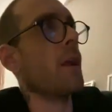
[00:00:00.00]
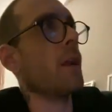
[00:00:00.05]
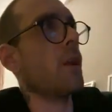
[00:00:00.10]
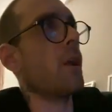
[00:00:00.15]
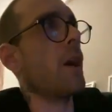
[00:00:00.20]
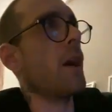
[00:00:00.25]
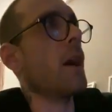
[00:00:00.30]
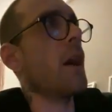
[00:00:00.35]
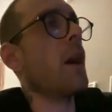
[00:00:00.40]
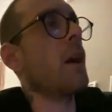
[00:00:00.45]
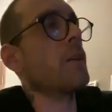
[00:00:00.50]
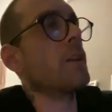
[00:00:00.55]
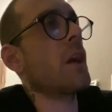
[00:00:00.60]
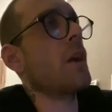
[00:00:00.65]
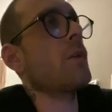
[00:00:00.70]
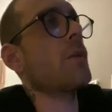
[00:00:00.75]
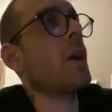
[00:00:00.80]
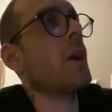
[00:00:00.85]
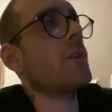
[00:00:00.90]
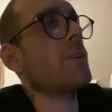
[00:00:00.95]
Like,
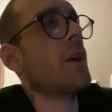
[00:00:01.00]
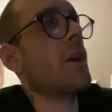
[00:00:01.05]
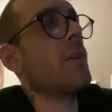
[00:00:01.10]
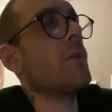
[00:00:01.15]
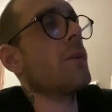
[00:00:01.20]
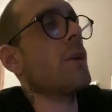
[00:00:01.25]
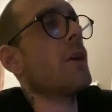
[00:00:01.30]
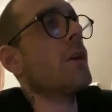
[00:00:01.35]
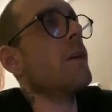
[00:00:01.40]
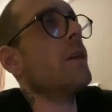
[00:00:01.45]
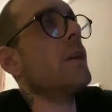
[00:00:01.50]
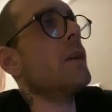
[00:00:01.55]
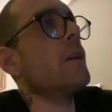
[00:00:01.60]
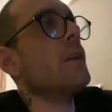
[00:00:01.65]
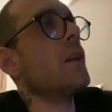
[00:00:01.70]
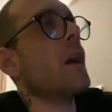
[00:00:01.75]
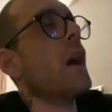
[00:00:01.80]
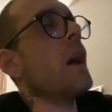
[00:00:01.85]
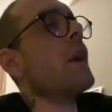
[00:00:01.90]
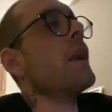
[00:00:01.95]

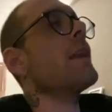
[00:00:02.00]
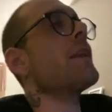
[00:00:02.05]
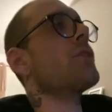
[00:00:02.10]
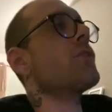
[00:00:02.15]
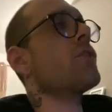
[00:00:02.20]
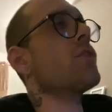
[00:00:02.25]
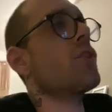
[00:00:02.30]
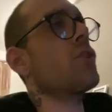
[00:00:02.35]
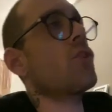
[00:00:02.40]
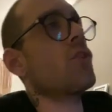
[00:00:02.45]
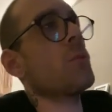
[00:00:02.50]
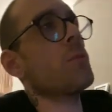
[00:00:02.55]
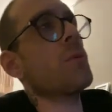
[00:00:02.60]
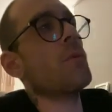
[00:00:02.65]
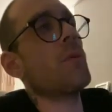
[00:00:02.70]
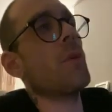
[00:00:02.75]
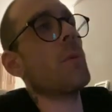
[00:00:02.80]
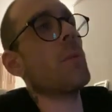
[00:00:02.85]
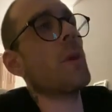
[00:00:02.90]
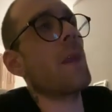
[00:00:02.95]
I listen to some
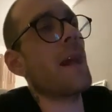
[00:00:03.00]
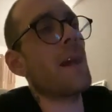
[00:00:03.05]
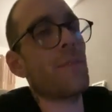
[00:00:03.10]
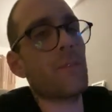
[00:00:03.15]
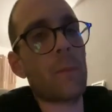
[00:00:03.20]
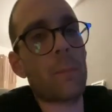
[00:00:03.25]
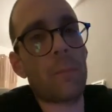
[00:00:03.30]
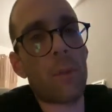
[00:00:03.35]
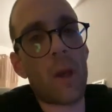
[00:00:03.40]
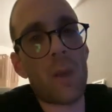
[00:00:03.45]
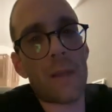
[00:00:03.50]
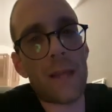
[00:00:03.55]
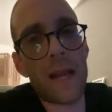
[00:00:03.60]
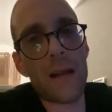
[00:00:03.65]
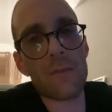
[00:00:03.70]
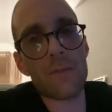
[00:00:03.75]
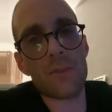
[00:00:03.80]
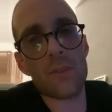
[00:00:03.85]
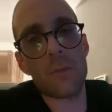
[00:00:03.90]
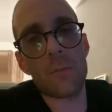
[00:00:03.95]
of them and have to block
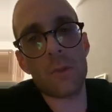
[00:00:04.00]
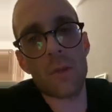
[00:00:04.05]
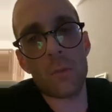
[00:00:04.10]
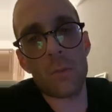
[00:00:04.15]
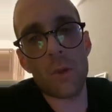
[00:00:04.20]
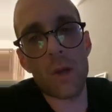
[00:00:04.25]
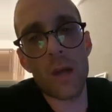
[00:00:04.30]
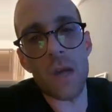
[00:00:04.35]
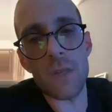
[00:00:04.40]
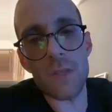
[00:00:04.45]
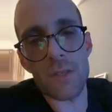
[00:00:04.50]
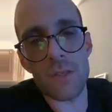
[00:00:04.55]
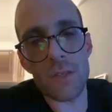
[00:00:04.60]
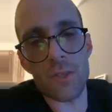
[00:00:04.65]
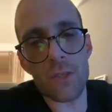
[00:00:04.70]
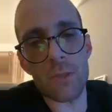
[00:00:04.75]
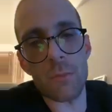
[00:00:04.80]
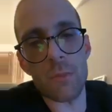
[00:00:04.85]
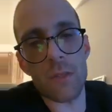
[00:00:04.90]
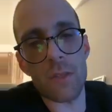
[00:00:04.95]
out some of the words and
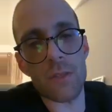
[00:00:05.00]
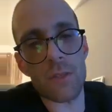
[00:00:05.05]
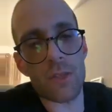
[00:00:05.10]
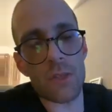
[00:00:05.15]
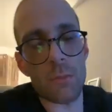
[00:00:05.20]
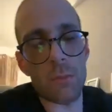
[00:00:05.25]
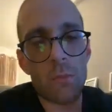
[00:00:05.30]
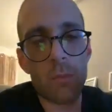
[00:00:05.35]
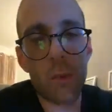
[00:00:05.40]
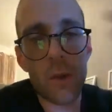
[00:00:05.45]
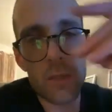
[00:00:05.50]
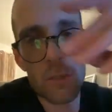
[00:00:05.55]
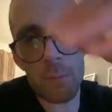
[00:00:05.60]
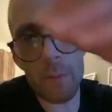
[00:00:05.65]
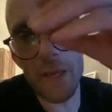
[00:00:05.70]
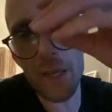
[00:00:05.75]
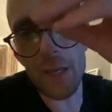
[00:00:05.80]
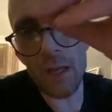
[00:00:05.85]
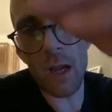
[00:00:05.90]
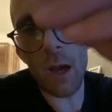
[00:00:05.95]
some of what's
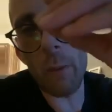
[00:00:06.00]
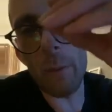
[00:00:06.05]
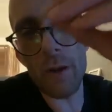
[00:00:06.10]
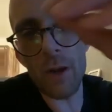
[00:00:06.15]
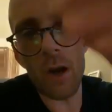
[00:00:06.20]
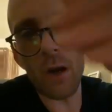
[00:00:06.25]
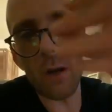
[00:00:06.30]
been going